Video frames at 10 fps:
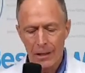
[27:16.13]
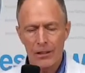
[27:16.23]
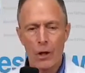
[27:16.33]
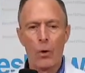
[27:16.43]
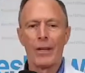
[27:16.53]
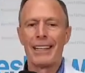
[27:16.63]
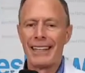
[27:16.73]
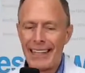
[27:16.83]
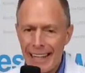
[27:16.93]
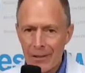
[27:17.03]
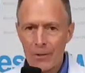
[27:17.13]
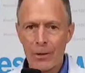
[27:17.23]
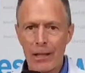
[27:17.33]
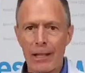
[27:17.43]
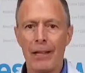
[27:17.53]
So get
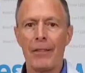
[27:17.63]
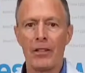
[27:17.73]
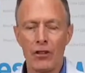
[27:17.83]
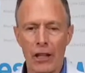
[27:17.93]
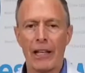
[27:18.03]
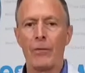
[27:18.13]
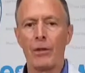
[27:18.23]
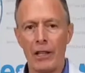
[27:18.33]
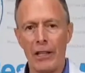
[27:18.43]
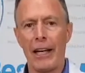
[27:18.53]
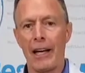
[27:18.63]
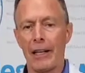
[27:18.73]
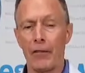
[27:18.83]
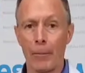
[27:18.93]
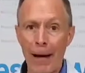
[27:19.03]
rid of the chicken when you eat out.
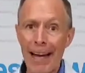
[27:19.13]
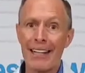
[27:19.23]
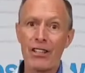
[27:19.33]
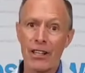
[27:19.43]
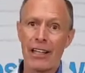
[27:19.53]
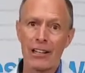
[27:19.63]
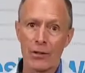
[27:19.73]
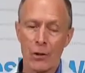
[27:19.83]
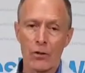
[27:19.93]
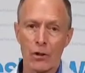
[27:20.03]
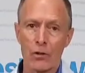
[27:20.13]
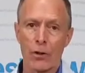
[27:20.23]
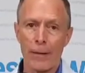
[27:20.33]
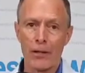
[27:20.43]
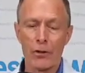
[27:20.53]
If you're buying chicken at the grocery
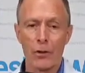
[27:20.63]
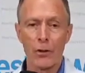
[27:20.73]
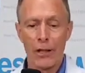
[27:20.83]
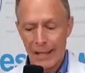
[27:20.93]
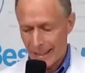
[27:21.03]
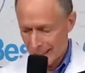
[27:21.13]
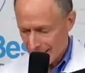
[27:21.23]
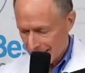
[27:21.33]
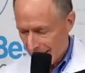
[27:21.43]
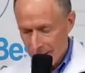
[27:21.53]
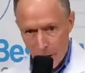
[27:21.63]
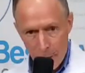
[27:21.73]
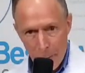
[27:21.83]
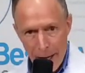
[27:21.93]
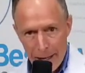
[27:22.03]
store, make sure it says on
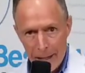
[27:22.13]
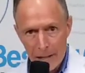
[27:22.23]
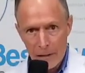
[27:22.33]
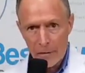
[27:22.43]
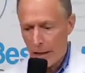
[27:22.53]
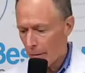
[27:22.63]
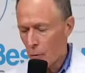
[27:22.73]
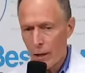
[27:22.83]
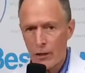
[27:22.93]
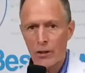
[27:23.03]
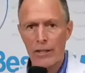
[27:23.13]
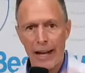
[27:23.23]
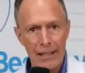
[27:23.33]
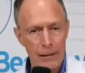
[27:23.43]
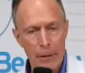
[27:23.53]
the package, if you have questions,
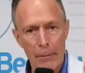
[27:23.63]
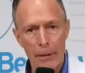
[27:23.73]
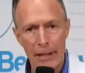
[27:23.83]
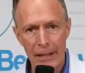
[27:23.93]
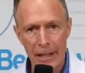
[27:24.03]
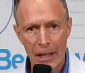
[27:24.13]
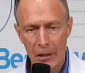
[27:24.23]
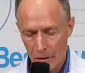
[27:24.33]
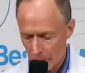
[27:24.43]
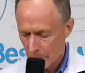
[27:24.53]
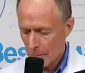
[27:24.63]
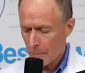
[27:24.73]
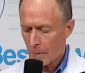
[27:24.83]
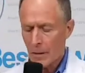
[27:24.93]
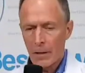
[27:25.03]
ask somebody behind the counter,
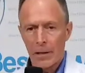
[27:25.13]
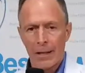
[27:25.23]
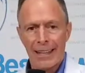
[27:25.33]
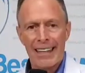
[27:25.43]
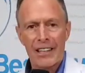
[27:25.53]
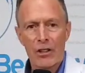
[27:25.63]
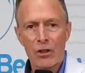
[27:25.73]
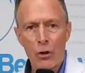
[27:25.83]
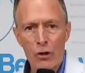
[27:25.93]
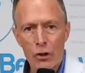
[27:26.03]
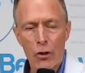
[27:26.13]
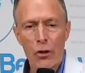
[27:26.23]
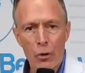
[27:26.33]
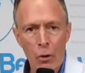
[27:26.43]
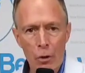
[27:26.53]
that there's no
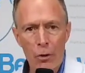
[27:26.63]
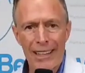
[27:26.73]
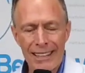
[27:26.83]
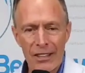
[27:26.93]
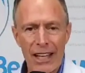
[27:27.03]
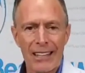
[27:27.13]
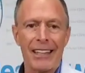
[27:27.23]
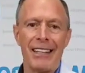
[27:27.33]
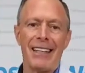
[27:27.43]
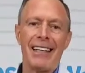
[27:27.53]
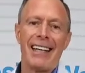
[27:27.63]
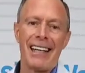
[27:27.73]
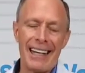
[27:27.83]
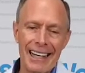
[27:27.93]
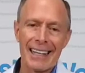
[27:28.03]
sugar or oil injected
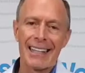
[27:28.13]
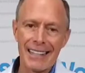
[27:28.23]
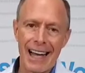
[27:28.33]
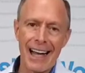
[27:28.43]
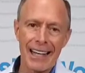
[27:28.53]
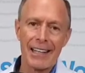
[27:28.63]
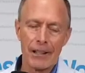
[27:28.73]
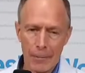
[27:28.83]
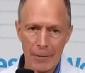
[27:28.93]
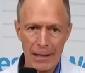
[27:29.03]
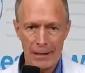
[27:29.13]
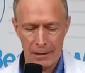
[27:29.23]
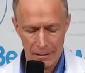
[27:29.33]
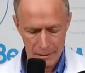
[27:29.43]
inside the meat.